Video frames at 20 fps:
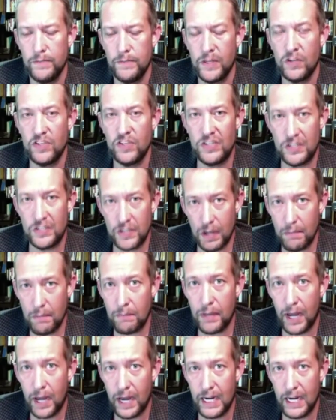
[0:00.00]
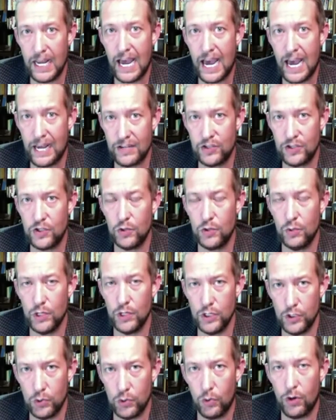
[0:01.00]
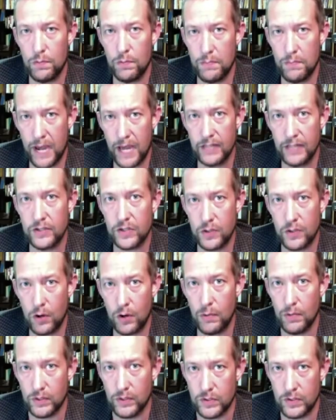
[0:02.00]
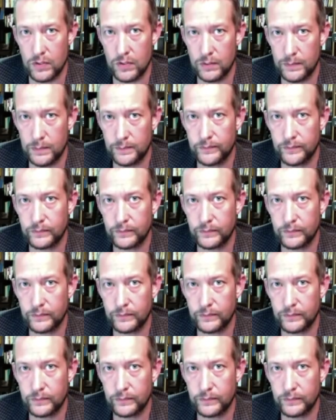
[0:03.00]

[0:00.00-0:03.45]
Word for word: Somebody has to endure bad sermons